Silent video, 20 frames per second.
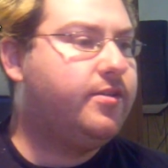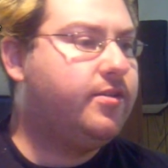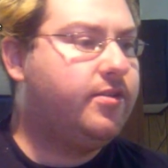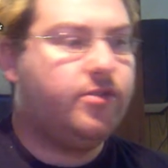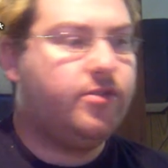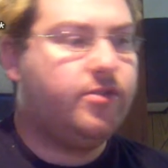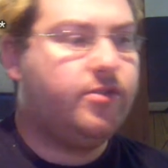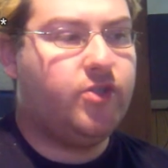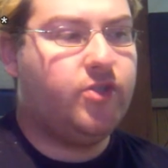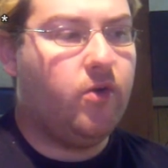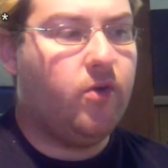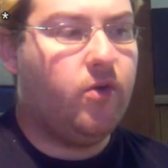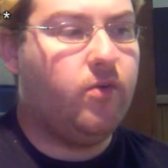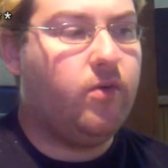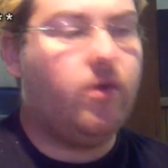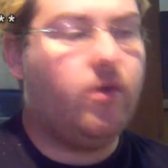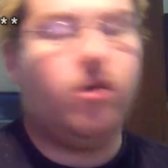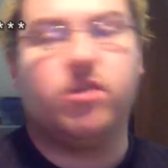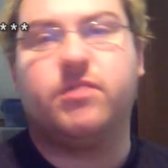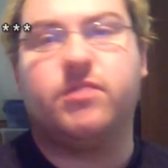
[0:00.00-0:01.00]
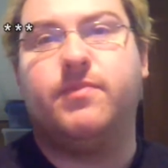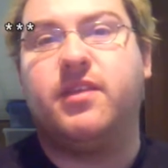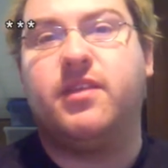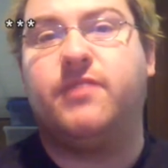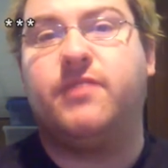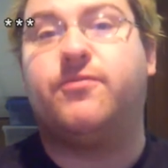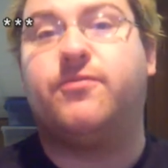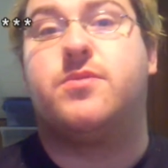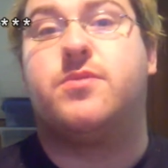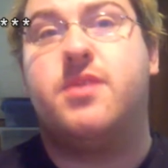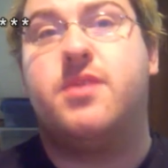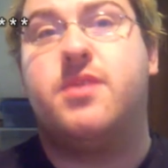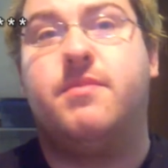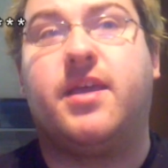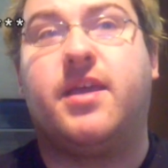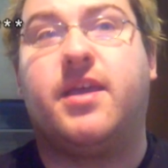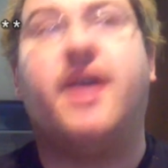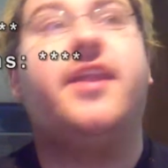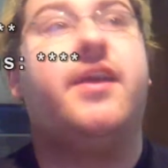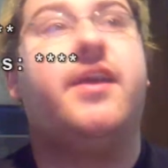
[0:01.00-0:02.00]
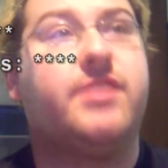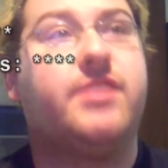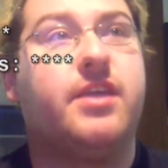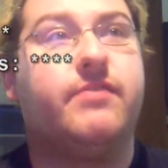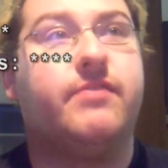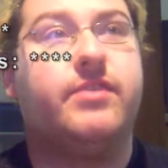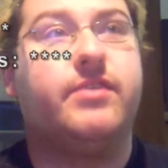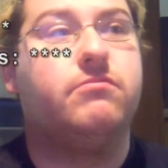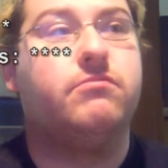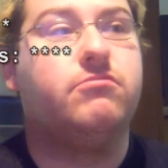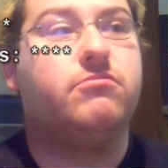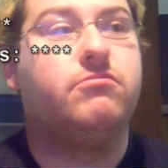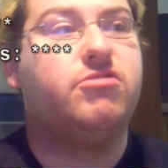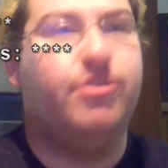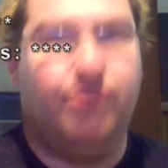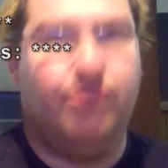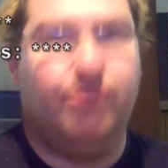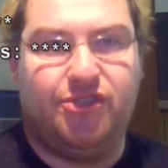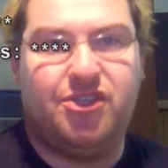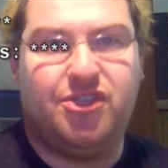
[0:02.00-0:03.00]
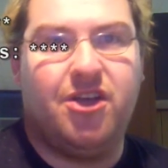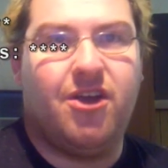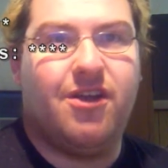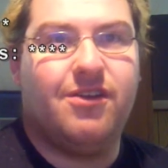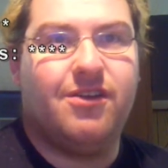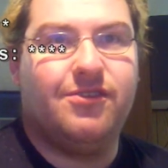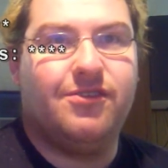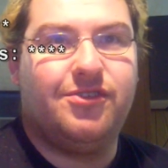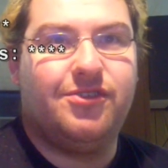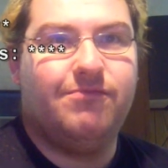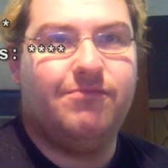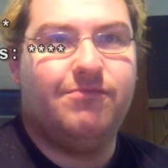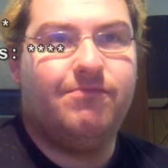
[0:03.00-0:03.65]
So, ultimately for theming, I'd have to give it 2 stars.